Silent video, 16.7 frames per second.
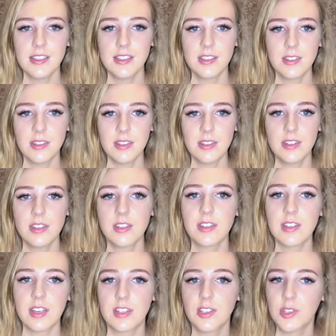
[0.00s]
is this
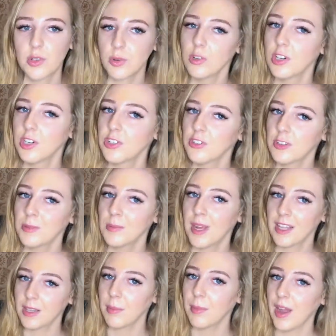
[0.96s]
like storage room
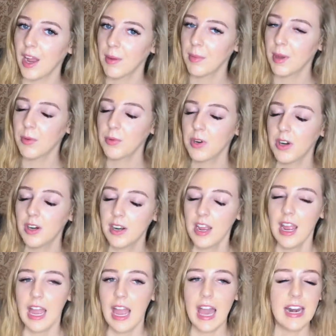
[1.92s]
at the back of my work
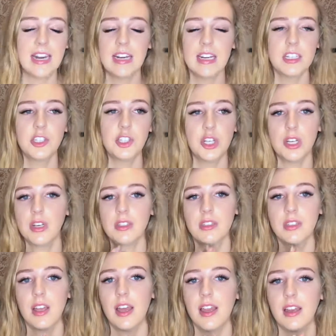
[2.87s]
and it is
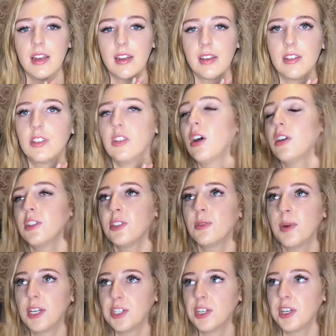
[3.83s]
just like, not so
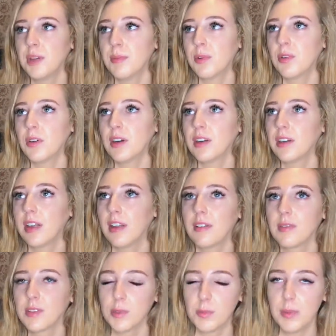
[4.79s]
much anymore.
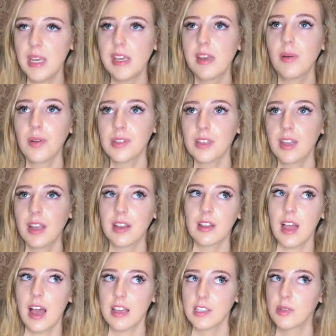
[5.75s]
Its peak was like
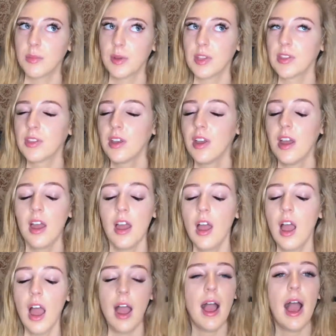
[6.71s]
last month.
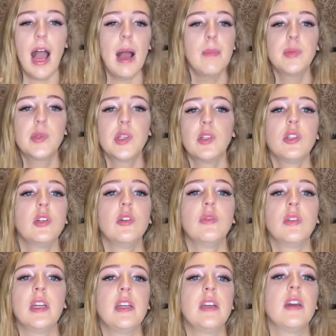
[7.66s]

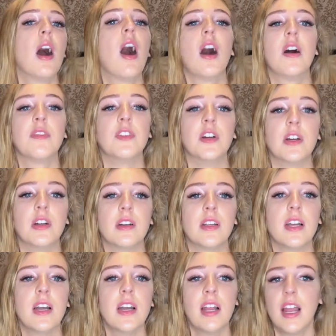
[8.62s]
Absolutely covered
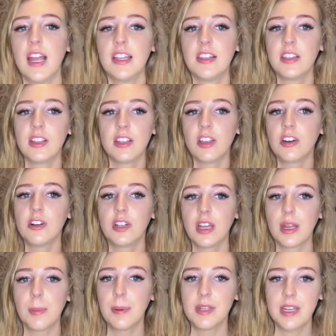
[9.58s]
in the little
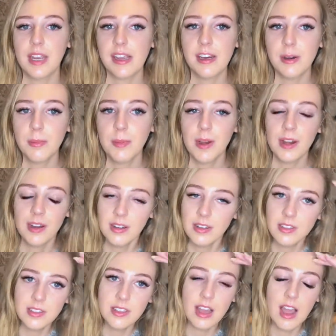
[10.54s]
like potato
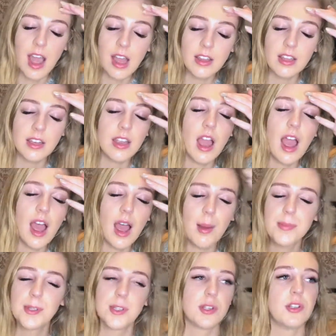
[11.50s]
bugs. Like
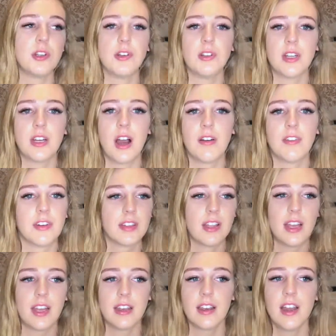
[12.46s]
absolutely covered.
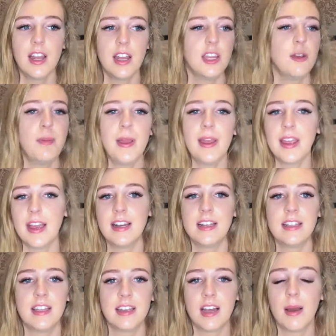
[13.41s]
Like you pick
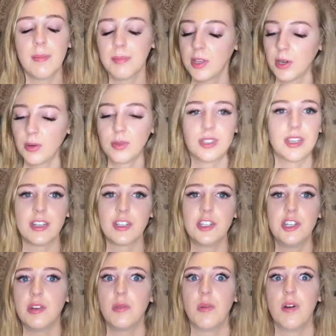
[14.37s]
anything up, there was like
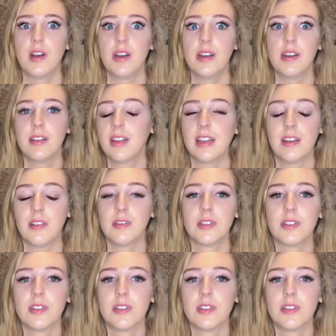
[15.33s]
2 on it. Like